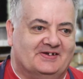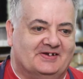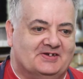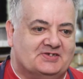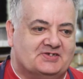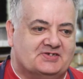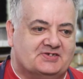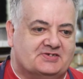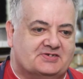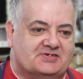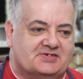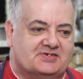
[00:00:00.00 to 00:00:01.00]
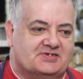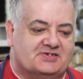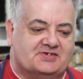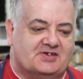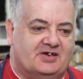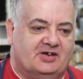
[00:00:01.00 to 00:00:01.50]

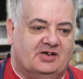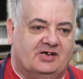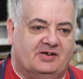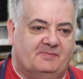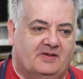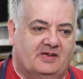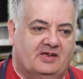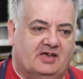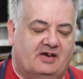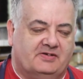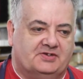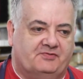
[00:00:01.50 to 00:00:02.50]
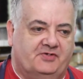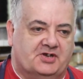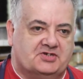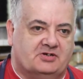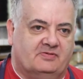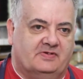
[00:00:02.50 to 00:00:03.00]
it's, um, I think it's the
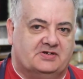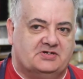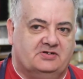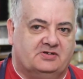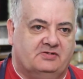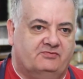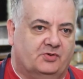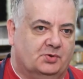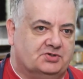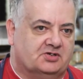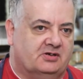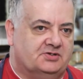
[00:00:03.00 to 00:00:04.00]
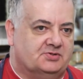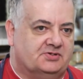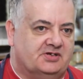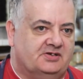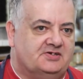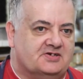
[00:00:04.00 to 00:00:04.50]
first time I'm actually looking forward to going to a
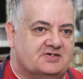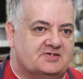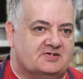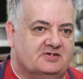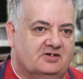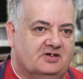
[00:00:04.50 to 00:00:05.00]
dentist.